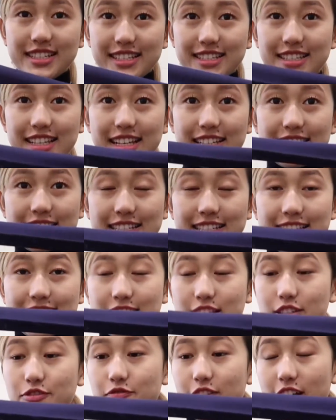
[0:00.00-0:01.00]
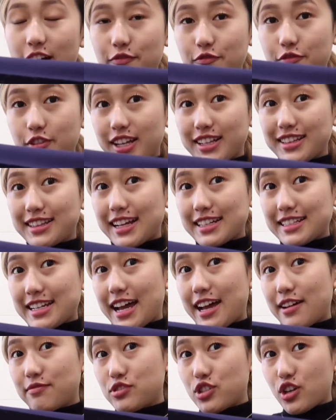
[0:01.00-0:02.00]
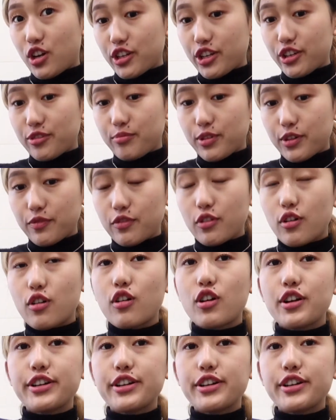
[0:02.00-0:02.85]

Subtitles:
is the stitched fabric that I have done it before.